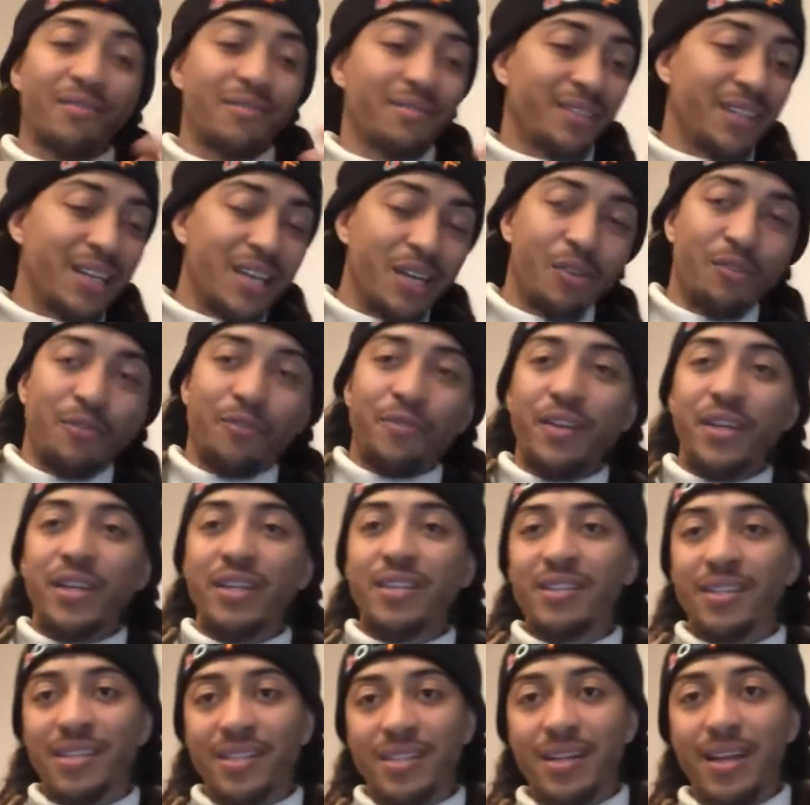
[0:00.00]
legal
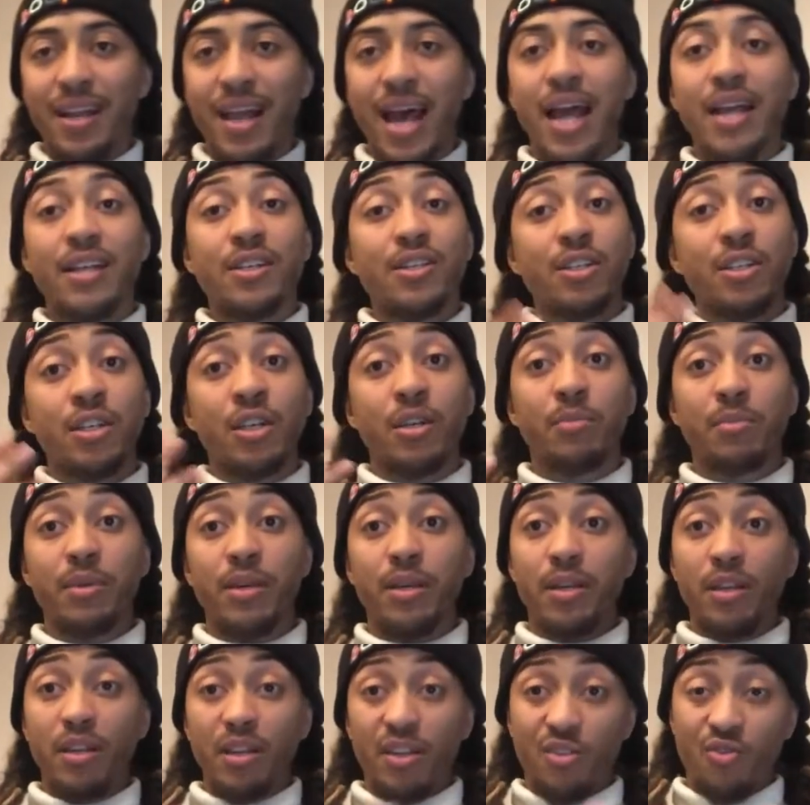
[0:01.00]
fees, this and that. It's just going to
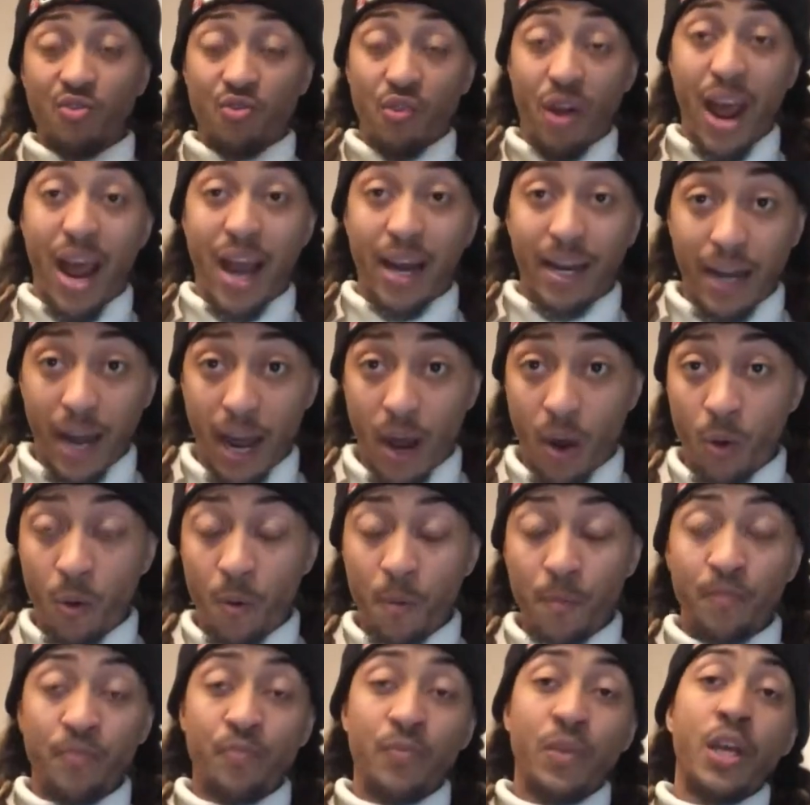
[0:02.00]
be dragged out.